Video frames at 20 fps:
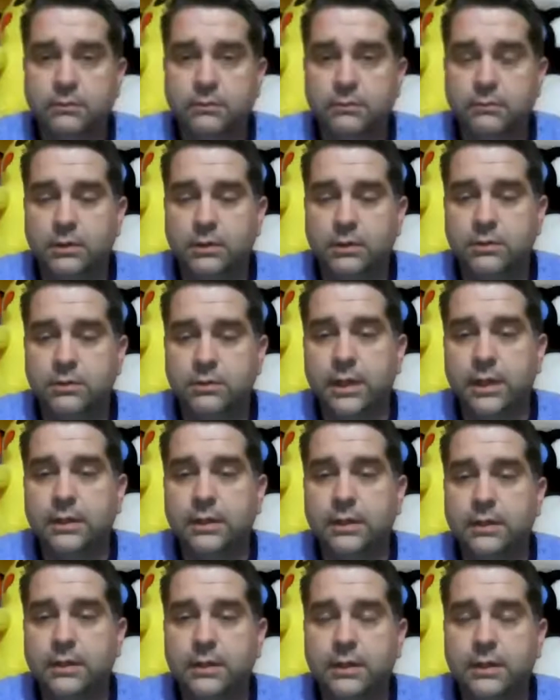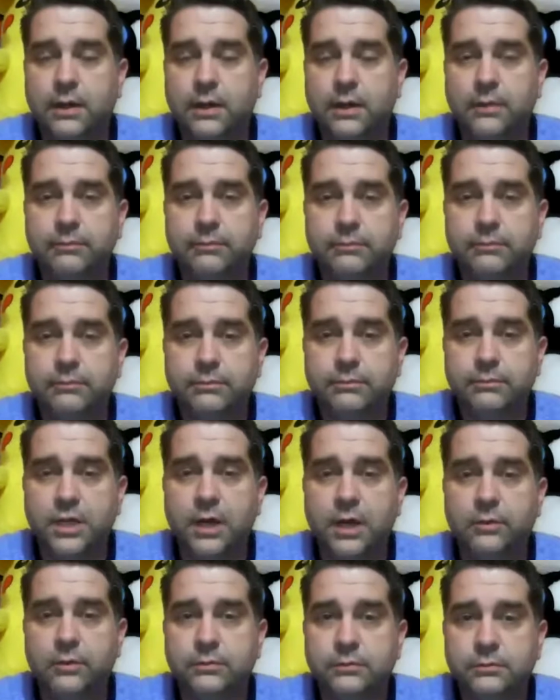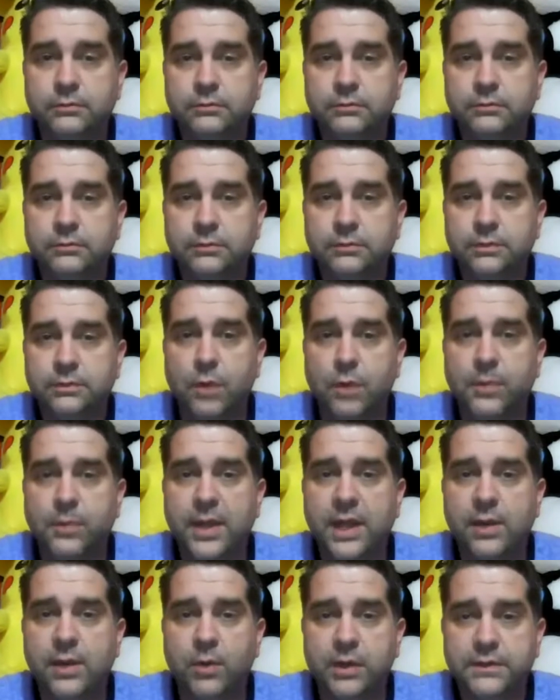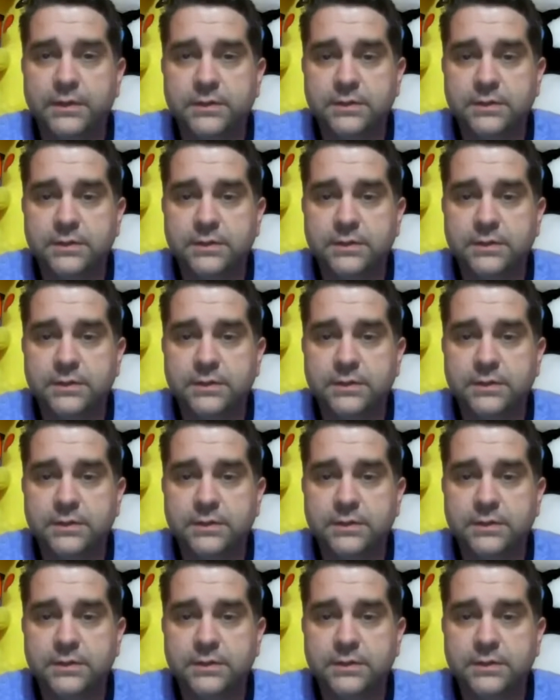quick. Joe, go Penguins.